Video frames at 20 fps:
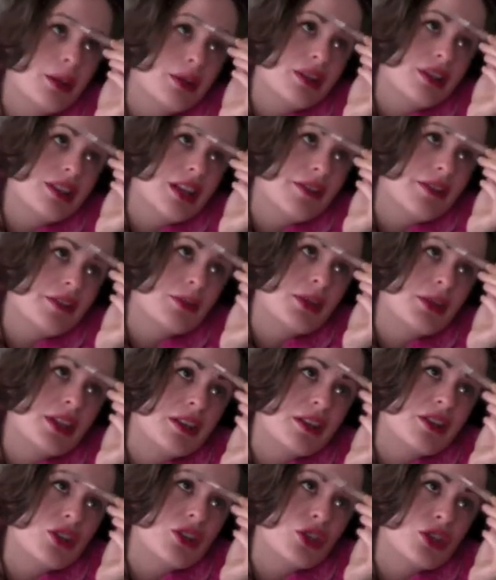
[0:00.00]
love to be on
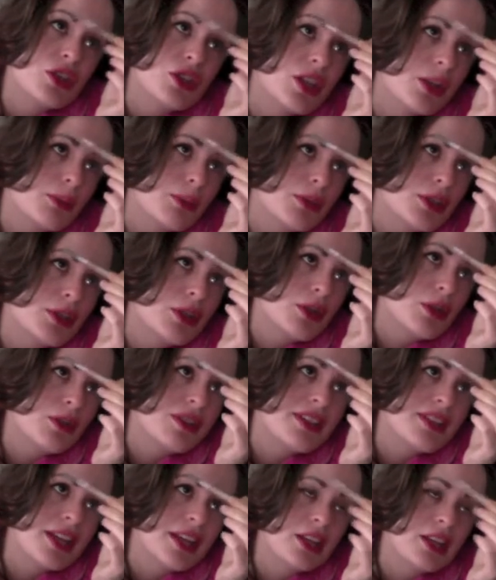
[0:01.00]
a ship,
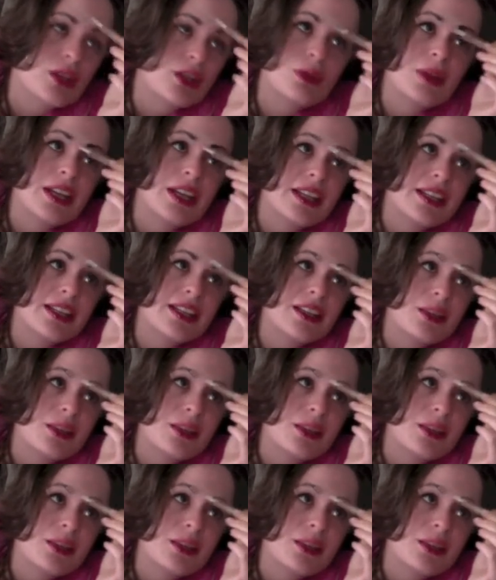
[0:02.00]
decorating the